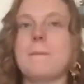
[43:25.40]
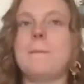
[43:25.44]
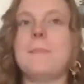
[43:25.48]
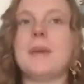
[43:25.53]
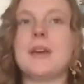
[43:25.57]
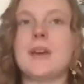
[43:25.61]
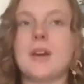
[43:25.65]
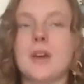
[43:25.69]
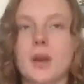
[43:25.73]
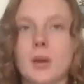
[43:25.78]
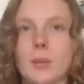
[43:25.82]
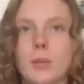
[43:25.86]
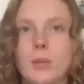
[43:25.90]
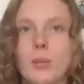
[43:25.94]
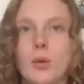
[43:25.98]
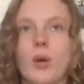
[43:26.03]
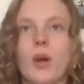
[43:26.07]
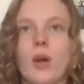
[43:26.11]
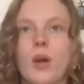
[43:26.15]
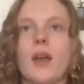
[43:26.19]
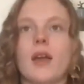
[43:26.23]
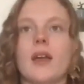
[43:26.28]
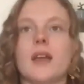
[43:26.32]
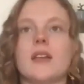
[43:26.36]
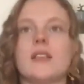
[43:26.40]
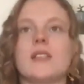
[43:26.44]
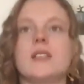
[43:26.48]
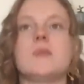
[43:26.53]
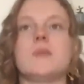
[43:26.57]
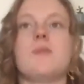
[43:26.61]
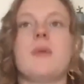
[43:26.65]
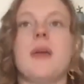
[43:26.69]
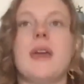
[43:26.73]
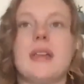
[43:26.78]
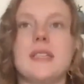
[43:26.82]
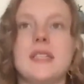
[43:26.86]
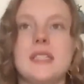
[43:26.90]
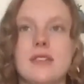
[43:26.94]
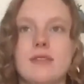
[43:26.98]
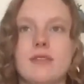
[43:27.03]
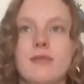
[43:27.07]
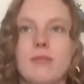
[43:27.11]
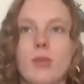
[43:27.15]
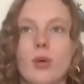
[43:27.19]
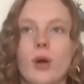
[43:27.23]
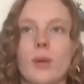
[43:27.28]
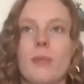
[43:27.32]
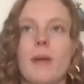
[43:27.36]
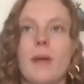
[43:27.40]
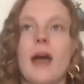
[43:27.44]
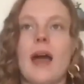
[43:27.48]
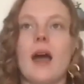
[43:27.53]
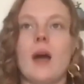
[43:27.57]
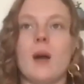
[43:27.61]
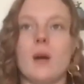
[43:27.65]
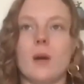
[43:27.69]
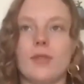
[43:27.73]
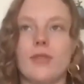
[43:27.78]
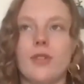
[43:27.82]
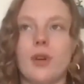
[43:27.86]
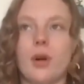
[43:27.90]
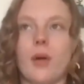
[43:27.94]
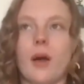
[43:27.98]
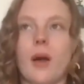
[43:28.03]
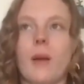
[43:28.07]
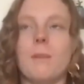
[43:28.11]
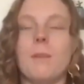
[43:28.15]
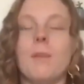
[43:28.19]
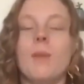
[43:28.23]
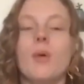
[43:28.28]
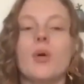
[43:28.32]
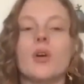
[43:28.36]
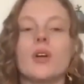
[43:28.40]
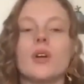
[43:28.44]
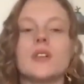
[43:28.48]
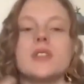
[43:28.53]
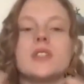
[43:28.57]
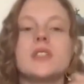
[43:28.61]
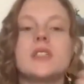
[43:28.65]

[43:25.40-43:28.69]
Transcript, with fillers: bigger, more expansive, more powerful, a more